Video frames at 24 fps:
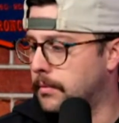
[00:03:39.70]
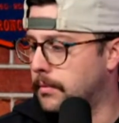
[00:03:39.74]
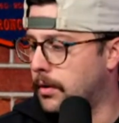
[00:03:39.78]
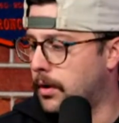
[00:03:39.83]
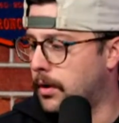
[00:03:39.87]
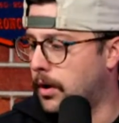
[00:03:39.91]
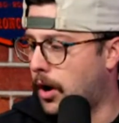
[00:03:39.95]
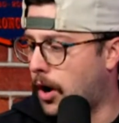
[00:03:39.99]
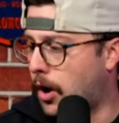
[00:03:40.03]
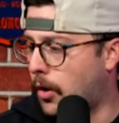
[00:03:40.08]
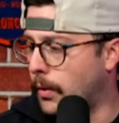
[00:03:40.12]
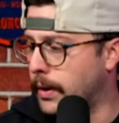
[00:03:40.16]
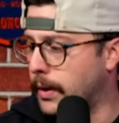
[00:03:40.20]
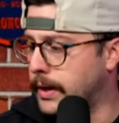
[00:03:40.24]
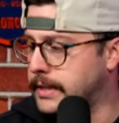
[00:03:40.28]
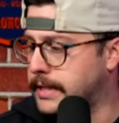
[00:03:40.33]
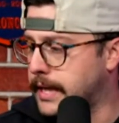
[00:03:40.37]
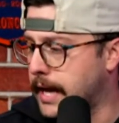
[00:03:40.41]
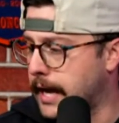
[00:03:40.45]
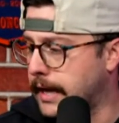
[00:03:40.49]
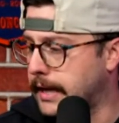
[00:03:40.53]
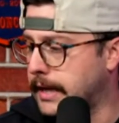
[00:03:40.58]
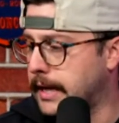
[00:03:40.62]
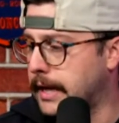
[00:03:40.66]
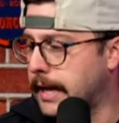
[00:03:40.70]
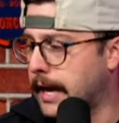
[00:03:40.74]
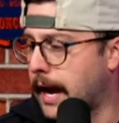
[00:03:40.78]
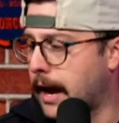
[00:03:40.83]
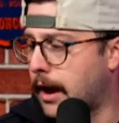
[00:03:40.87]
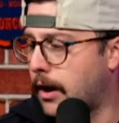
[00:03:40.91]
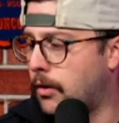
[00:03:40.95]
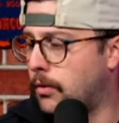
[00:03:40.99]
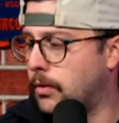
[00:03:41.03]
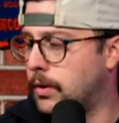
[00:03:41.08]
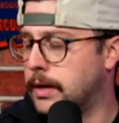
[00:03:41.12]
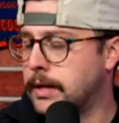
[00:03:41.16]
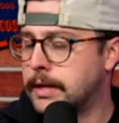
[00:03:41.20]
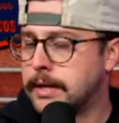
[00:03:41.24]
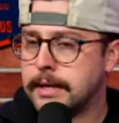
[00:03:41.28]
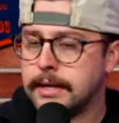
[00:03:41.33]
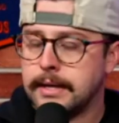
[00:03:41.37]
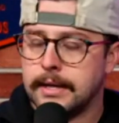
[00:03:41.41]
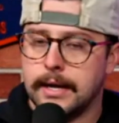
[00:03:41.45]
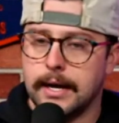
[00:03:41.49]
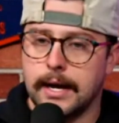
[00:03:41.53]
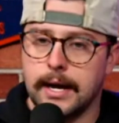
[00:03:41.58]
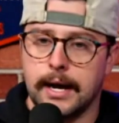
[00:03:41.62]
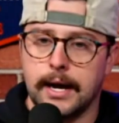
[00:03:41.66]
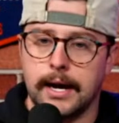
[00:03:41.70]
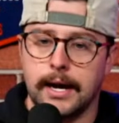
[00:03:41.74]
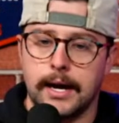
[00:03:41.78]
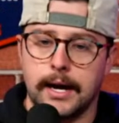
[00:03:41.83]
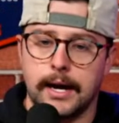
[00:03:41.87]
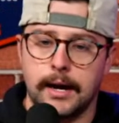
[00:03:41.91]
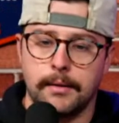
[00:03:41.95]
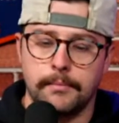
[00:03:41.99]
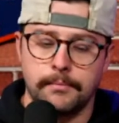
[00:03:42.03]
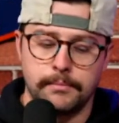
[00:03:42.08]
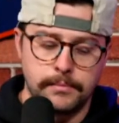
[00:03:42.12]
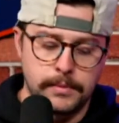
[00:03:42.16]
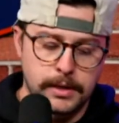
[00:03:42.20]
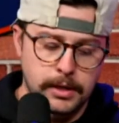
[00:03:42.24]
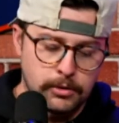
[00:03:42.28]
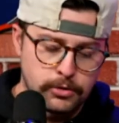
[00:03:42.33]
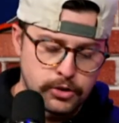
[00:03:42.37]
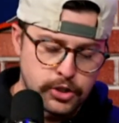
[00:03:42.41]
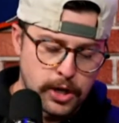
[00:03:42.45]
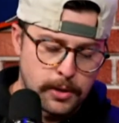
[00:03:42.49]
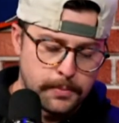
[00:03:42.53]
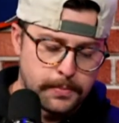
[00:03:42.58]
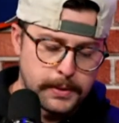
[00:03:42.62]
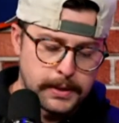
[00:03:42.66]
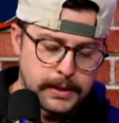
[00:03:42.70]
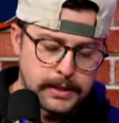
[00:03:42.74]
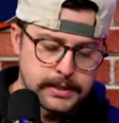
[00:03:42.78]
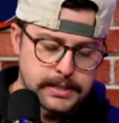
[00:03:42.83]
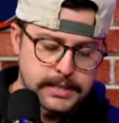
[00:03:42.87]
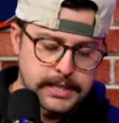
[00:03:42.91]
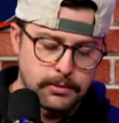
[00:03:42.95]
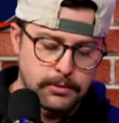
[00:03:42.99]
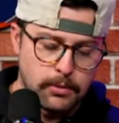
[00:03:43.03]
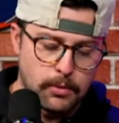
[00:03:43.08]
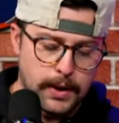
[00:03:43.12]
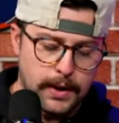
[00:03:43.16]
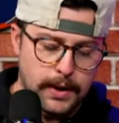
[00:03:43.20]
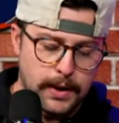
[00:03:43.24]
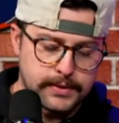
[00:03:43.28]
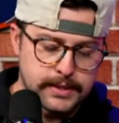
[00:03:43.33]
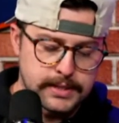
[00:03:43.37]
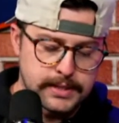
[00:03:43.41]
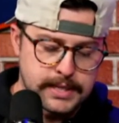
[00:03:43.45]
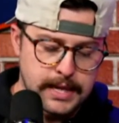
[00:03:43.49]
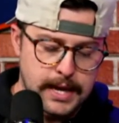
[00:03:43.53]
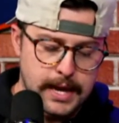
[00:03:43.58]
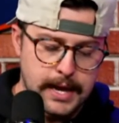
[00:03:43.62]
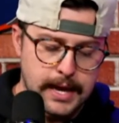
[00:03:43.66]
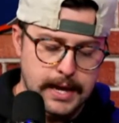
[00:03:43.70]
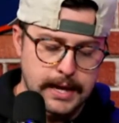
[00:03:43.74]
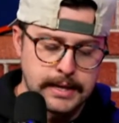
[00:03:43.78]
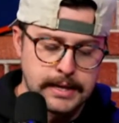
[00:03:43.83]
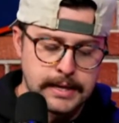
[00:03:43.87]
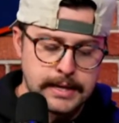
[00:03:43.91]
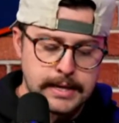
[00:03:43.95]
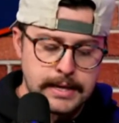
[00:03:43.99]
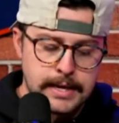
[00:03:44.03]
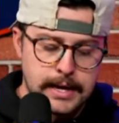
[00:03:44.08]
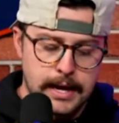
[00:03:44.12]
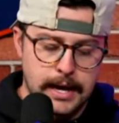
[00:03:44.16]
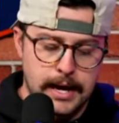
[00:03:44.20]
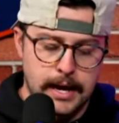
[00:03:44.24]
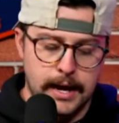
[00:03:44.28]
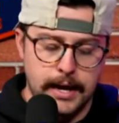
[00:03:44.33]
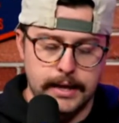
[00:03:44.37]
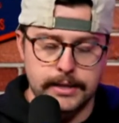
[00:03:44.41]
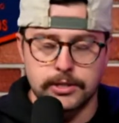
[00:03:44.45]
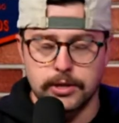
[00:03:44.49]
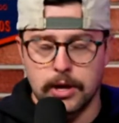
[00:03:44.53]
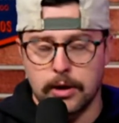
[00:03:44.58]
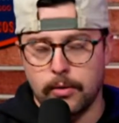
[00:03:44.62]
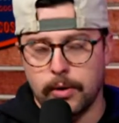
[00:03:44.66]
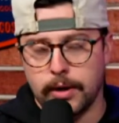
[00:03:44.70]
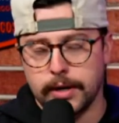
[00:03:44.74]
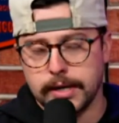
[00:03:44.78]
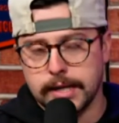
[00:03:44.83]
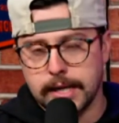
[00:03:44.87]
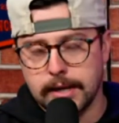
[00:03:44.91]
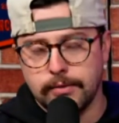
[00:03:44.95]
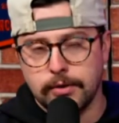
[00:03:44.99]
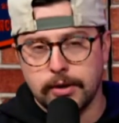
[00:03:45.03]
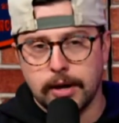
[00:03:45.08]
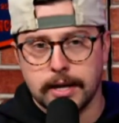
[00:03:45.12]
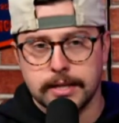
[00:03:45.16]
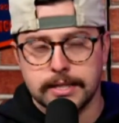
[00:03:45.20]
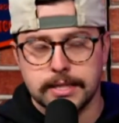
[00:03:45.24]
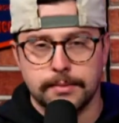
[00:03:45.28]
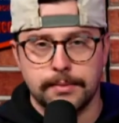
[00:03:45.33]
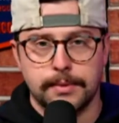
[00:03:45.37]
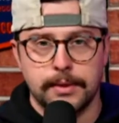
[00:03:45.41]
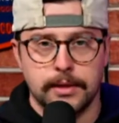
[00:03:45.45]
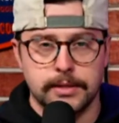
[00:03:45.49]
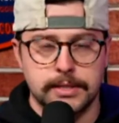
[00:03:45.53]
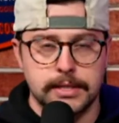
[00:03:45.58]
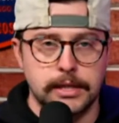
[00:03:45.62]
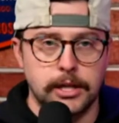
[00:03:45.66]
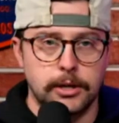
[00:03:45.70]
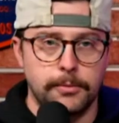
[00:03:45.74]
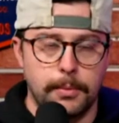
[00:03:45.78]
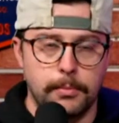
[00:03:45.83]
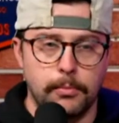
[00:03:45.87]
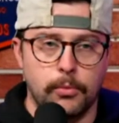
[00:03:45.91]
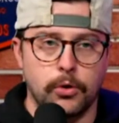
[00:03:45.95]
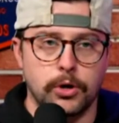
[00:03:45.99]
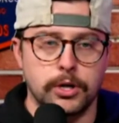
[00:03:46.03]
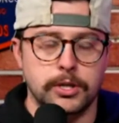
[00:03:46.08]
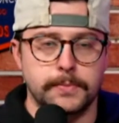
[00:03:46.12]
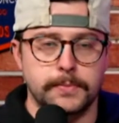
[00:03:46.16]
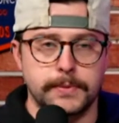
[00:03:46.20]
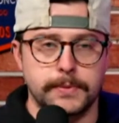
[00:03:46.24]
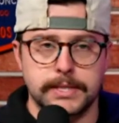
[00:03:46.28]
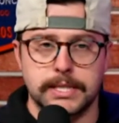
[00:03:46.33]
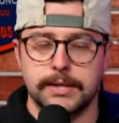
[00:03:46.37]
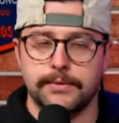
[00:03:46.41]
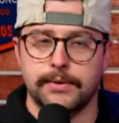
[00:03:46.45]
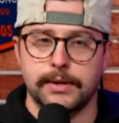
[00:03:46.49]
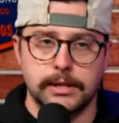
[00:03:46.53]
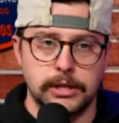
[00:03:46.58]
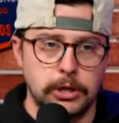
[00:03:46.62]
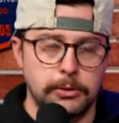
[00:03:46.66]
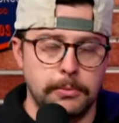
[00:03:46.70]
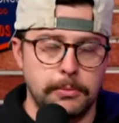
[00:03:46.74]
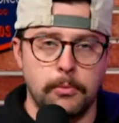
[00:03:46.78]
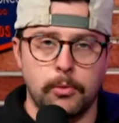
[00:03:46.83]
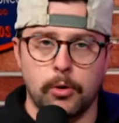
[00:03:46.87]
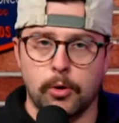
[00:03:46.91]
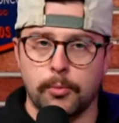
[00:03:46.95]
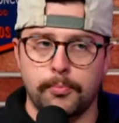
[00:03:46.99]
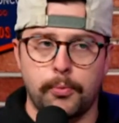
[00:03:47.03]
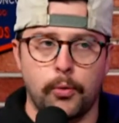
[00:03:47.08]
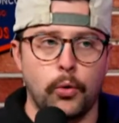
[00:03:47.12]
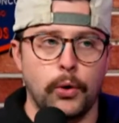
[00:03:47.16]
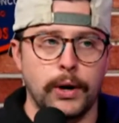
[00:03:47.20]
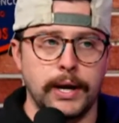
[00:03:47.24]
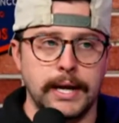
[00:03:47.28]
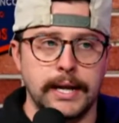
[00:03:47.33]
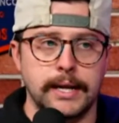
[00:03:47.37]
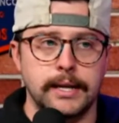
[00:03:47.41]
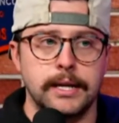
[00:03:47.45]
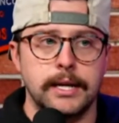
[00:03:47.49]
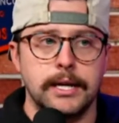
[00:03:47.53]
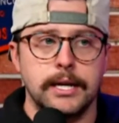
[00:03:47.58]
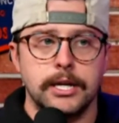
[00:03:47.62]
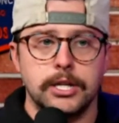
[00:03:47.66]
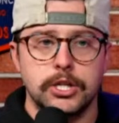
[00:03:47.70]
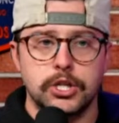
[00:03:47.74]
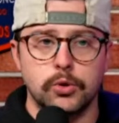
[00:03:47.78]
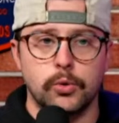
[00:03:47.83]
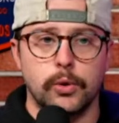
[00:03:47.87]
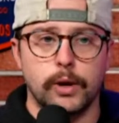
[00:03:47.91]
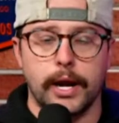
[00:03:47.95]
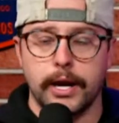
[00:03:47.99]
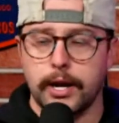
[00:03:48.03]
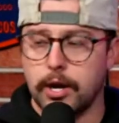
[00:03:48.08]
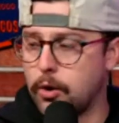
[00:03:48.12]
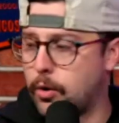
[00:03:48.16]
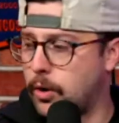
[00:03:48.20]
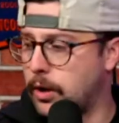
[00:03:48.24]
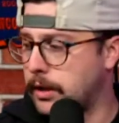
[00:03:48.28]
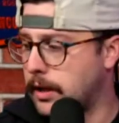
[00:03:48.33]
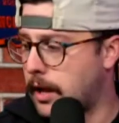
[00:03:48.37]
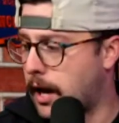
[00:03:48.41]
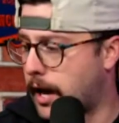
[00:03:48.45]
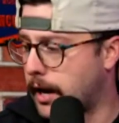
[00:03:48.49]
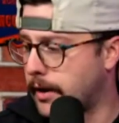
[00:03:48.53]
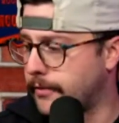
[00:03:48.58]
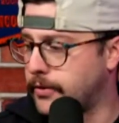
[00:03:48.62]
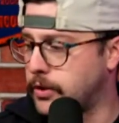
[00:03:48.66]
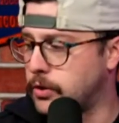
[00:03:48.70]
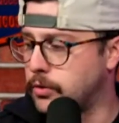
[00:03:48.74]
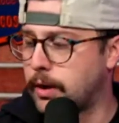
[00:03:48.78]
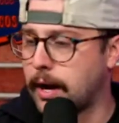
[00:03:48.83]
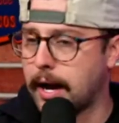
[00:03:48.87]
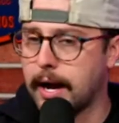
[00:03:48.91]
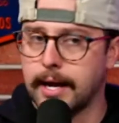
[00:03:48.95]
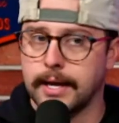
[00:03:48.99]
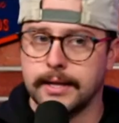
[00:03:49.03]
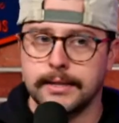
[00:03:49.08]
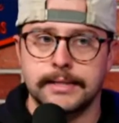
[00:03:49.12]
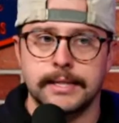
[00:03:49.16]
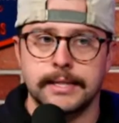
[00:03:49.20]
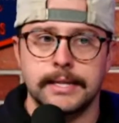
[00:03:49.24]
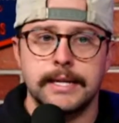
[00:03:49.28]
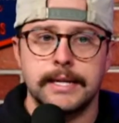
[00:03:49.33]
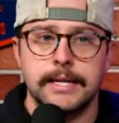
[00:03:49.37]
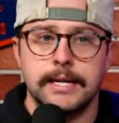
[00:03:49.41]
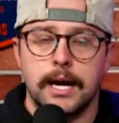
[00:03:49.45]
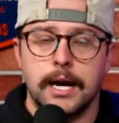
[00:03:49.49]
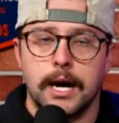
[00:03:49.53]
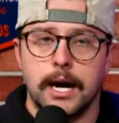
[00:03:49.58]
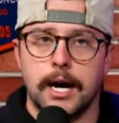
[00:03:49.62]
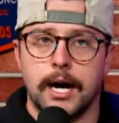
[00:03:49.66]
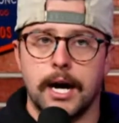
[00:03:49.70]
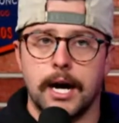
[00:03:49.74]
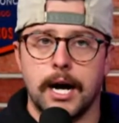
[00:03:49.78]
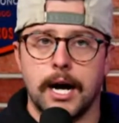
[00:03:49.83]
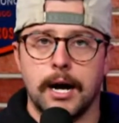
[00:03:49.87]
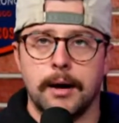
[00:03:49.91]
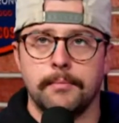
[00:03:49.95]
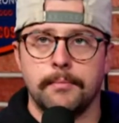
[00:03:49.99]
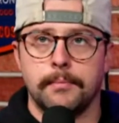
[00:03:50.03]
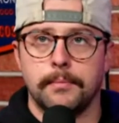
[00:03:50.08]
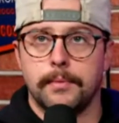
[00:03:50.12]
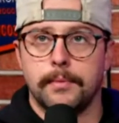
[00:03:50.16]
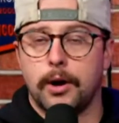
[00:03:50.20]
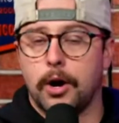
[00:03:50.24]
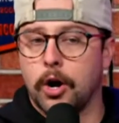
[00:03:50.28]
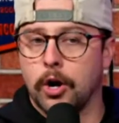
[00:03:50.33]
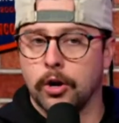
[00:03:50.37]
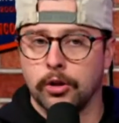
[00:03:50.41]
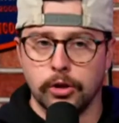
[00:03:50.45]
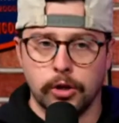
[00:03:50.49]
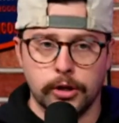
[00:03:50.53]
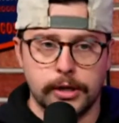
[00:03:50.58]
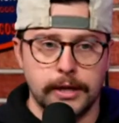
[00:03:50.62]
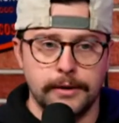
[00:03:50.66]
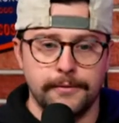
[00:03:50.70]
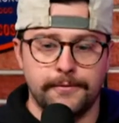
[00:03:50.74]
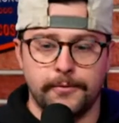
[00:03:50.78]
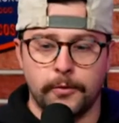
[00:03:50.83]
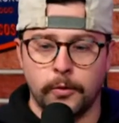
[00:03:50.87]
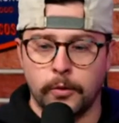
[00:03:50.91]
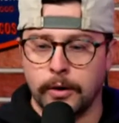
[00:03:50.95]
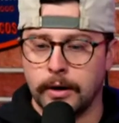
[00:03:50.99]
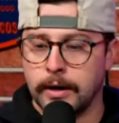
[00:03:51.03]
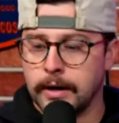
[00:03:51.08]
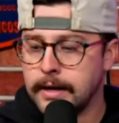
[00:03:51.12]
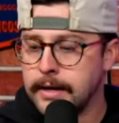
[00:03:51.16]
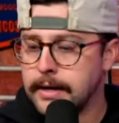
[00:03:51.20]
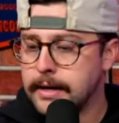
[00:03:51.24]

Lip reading: Always hanging out, jumping in, seeing what we have to say. And so I wanted to give you guys something that's a little bit more specific, a little bit more pointed to what I know a lot of you guys are looking for.